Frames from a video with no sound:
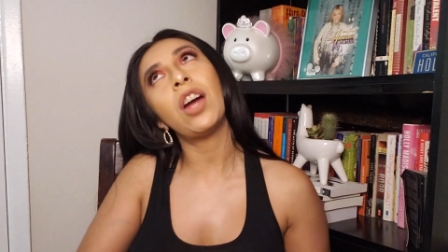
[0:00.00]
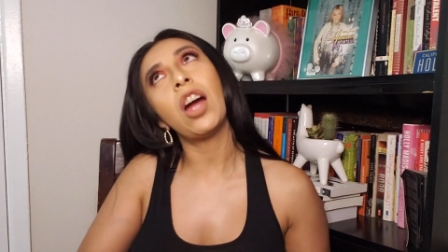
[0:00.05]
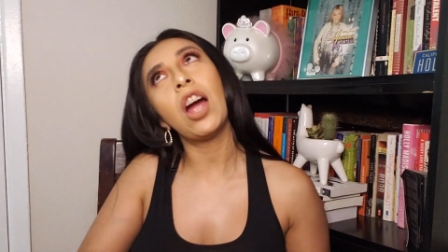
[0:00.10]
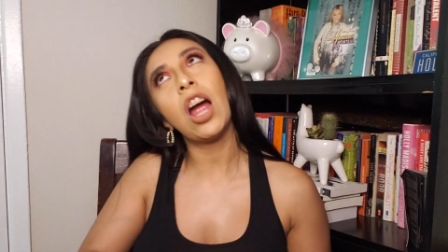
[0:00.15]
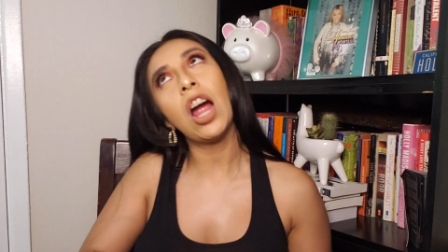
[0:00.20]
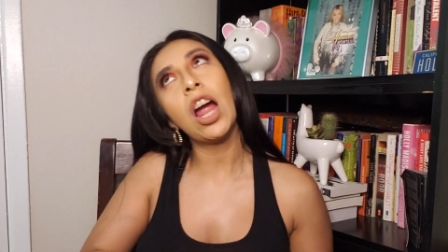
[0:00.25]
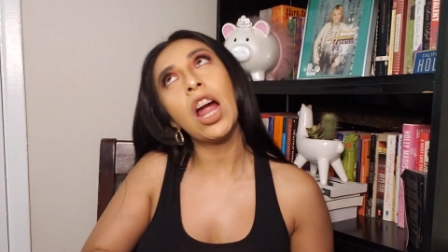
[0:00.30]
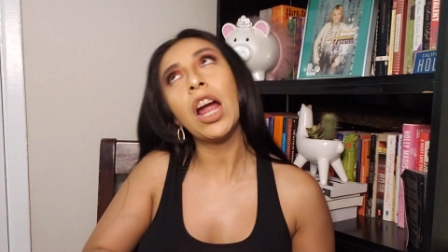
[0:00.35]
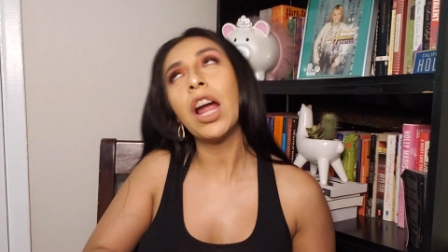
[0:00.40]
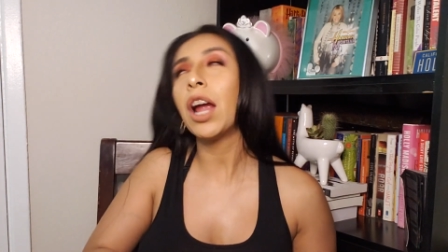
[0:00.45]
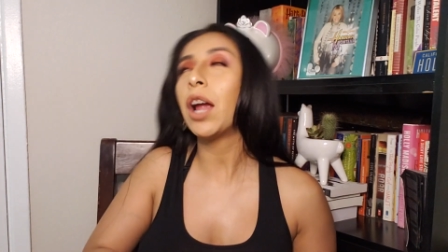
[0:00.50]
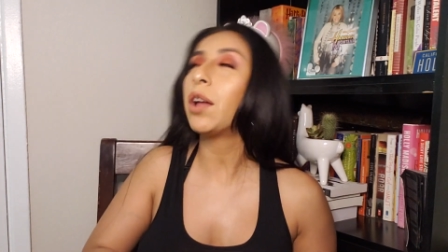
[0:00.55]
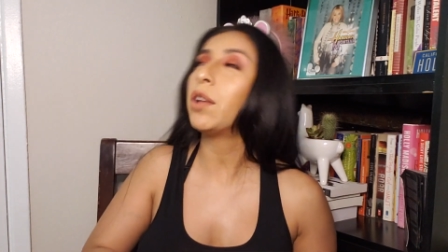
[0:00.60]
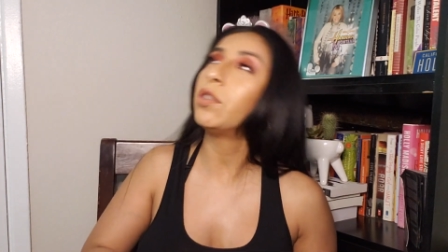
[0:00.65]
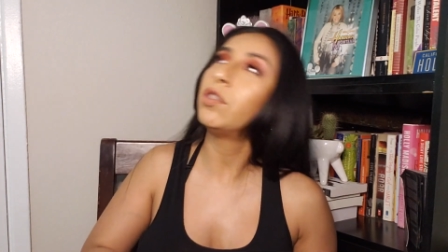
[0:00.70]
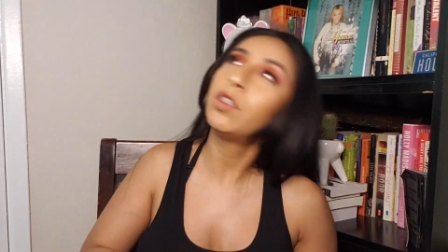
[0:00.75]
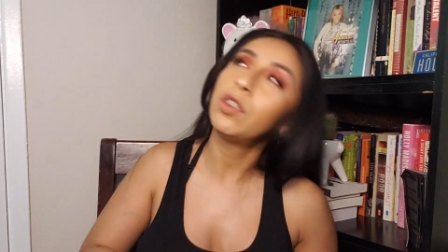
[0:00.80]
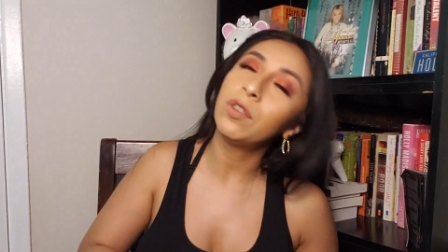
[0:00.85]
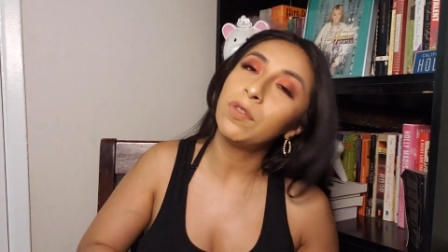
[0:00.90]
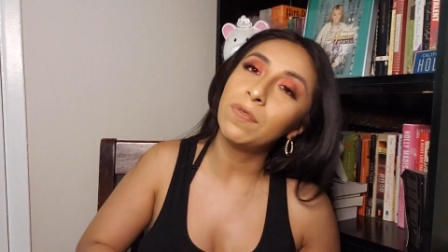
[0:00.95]
Tarte,
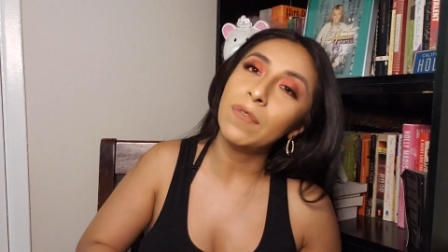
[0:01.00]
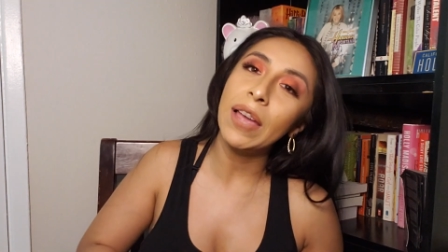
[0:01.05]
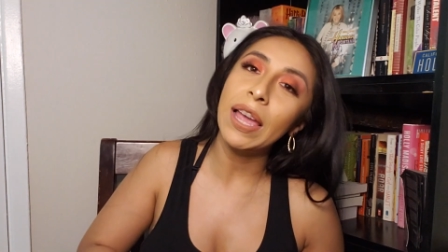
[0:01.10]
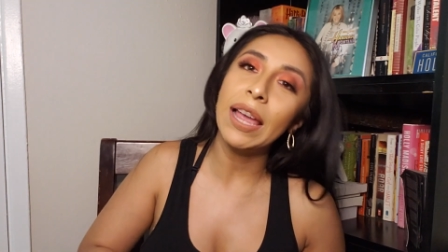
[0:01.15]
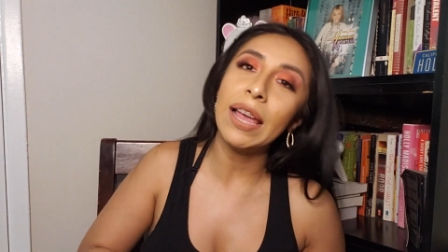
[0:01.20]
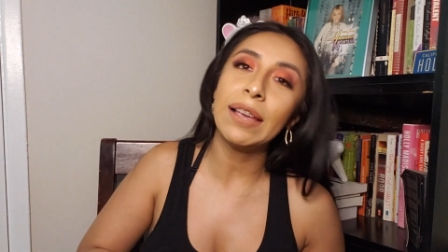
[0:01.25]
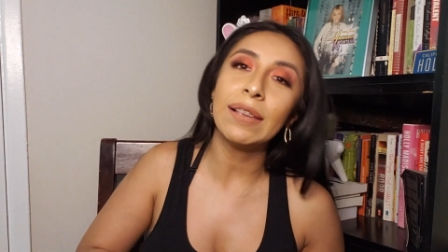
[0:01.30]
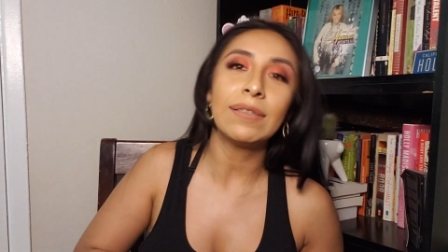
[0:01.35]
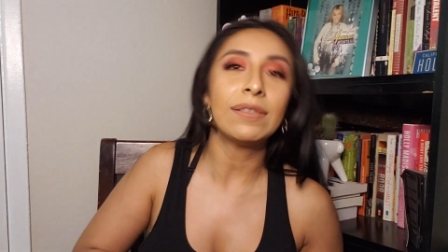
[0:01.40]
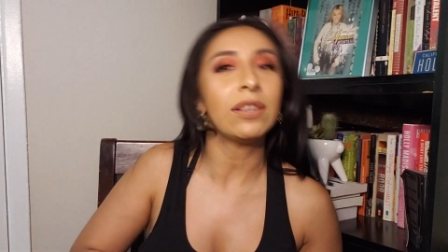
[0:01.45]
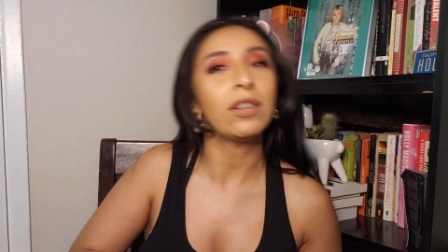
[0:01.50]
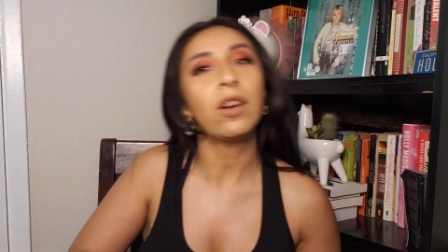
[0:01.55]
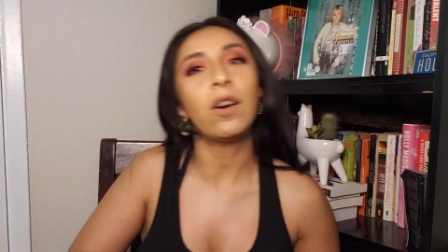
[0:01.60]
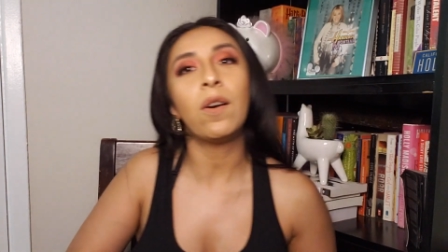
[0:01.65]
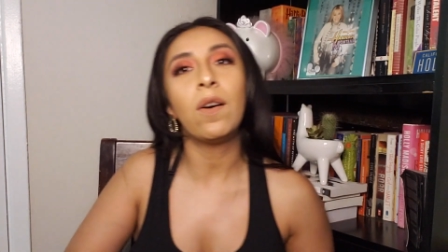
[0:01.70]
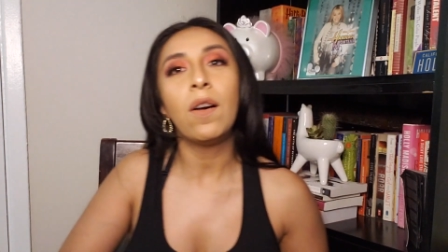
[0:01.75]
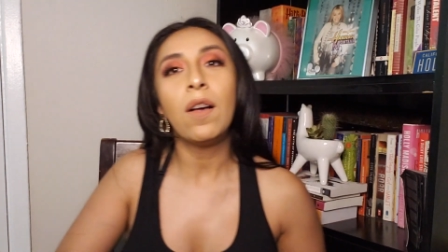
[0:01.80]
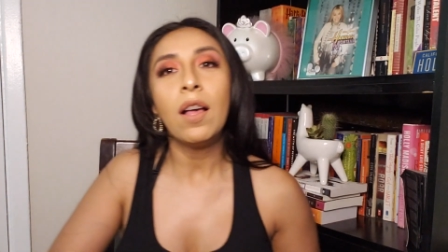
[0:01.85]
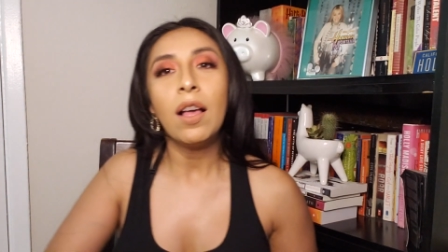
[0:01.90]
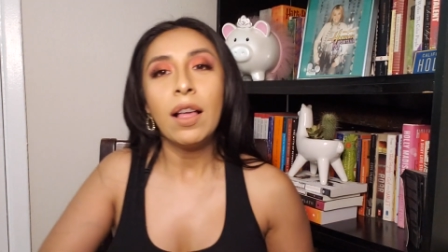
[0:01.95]
Too Faced, you know,